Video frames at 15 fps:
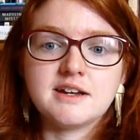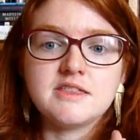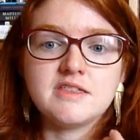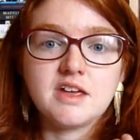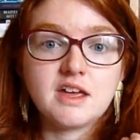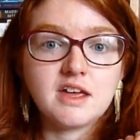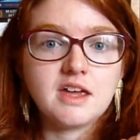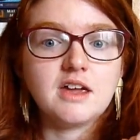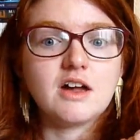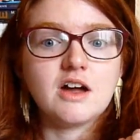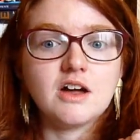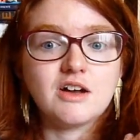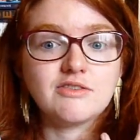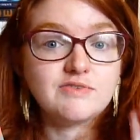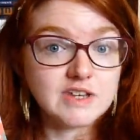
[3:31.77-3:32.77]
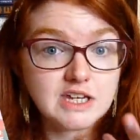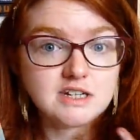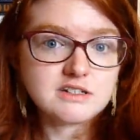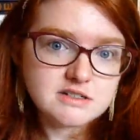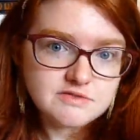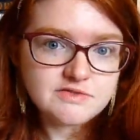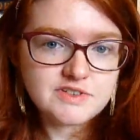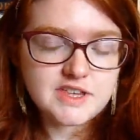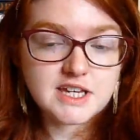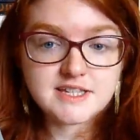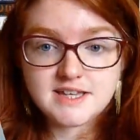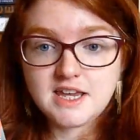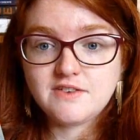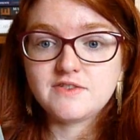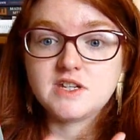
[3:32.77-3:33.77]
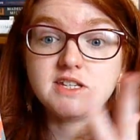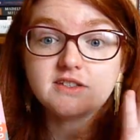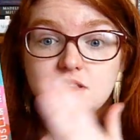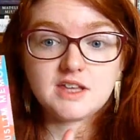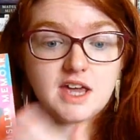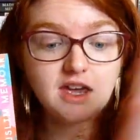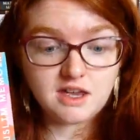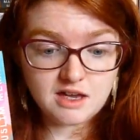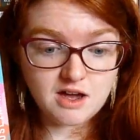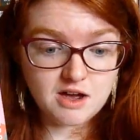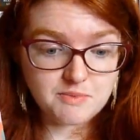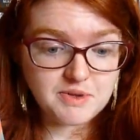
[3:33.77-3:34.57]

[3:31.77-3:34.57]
and they feared for their safety, so they